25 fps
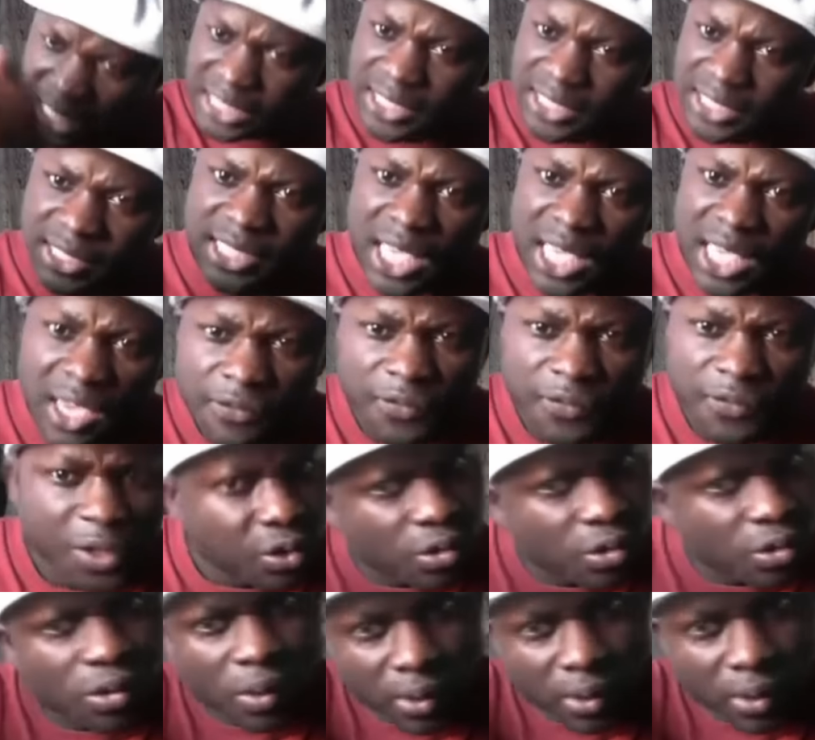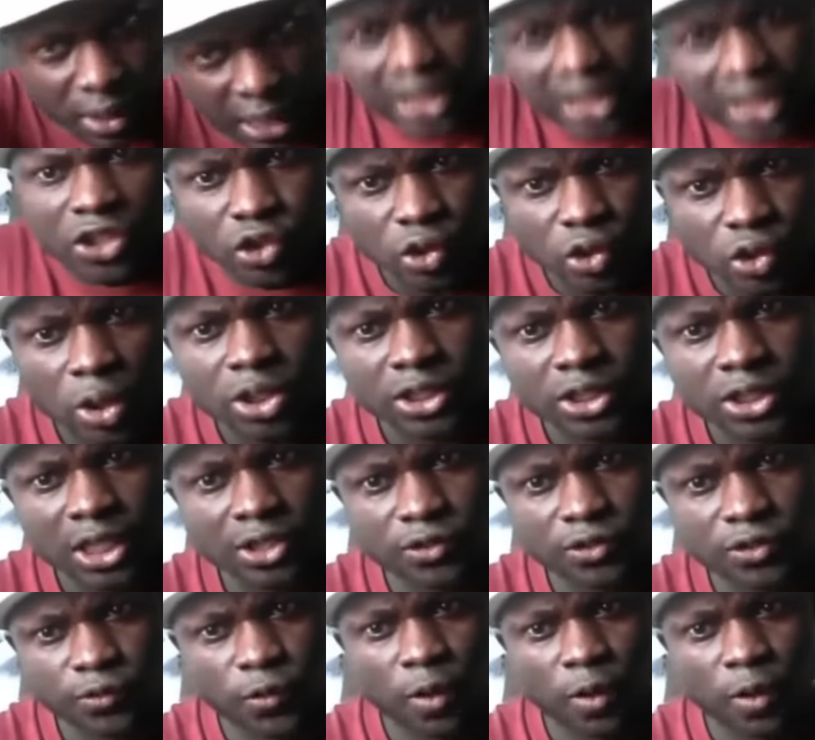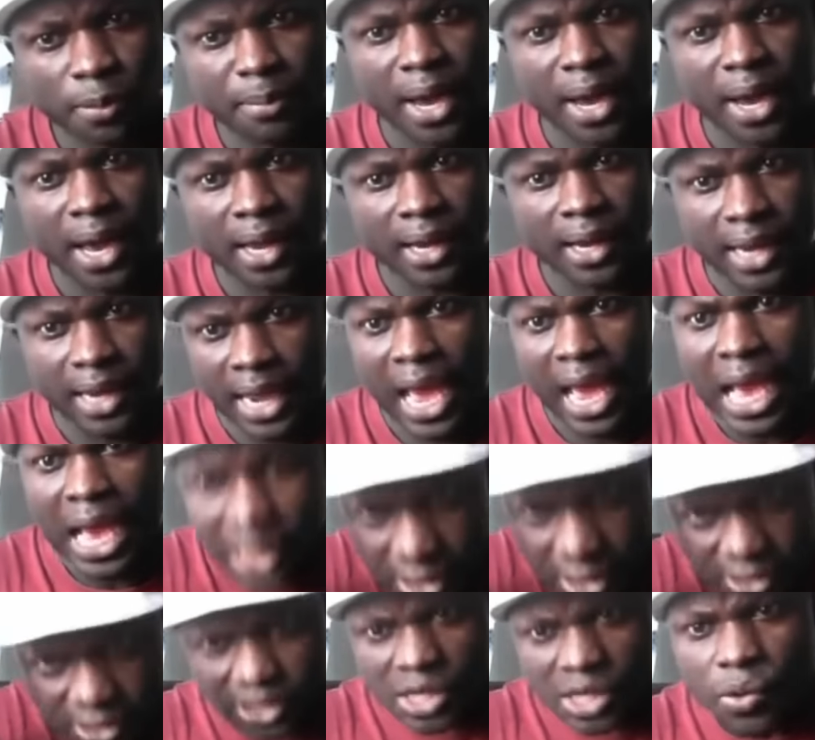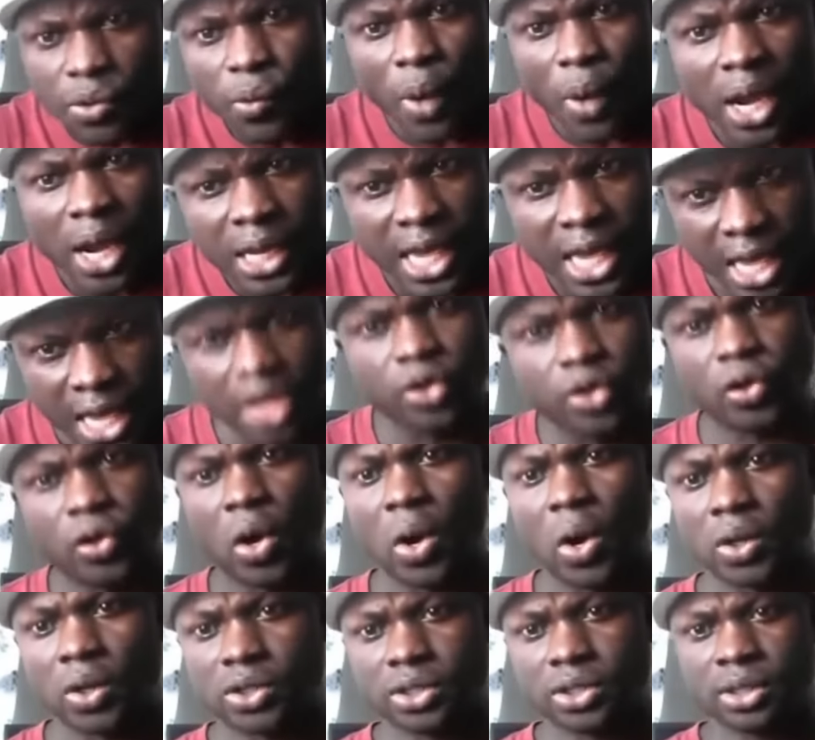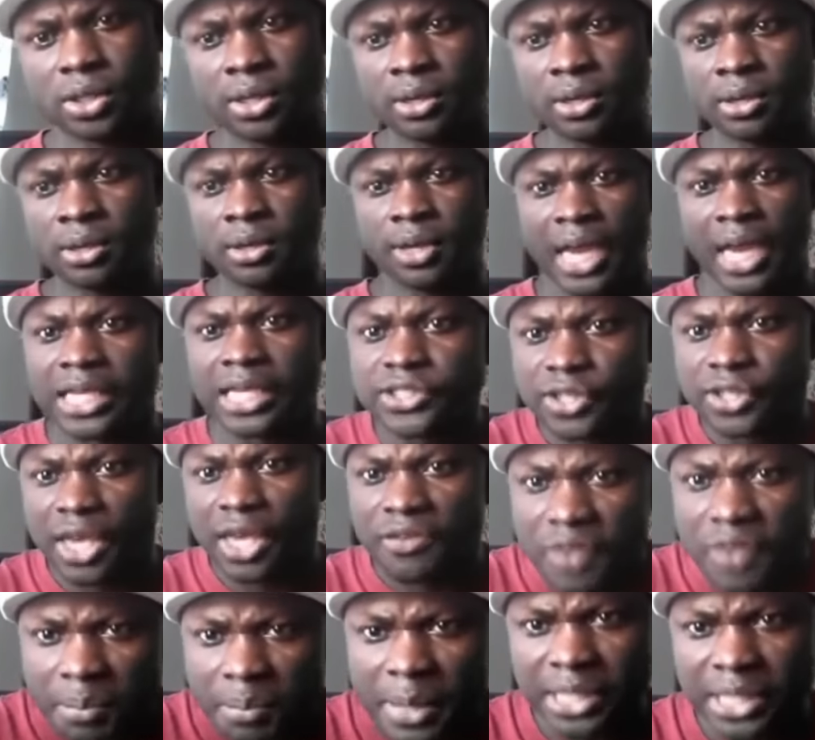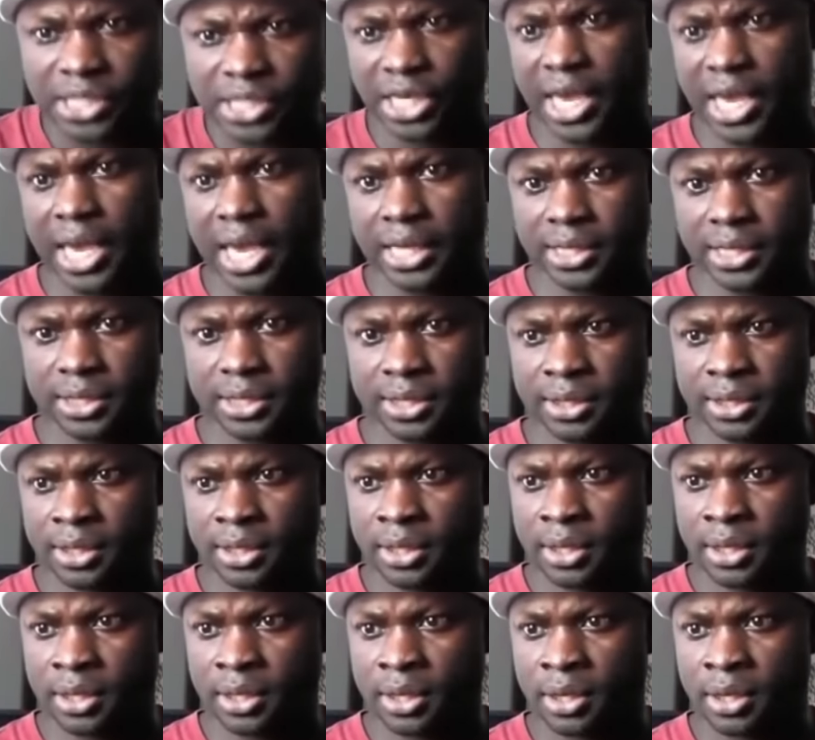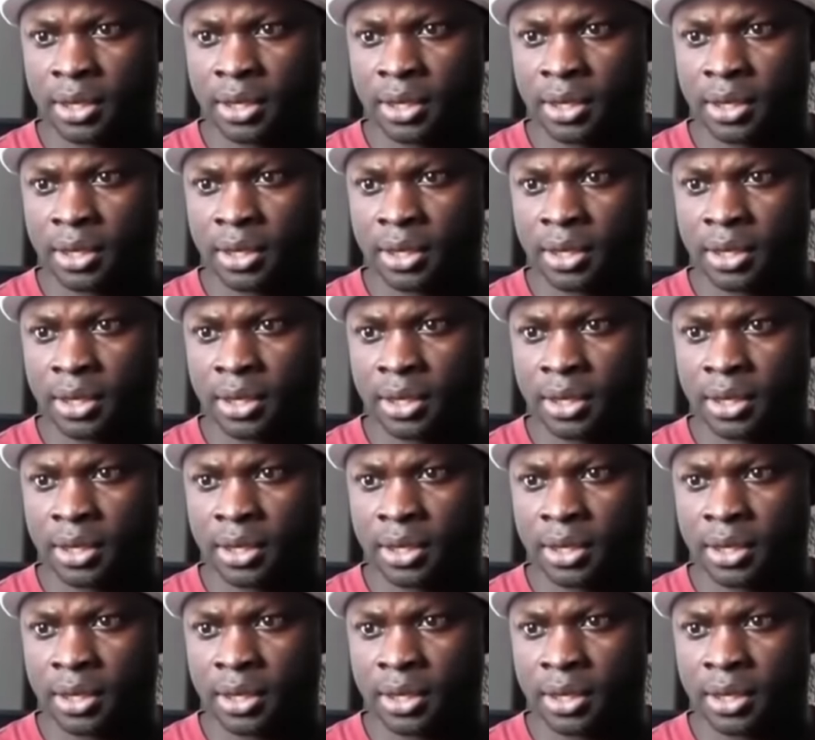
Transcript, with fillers: Let's give it to this successful man and see what he does. Let's give him a chance.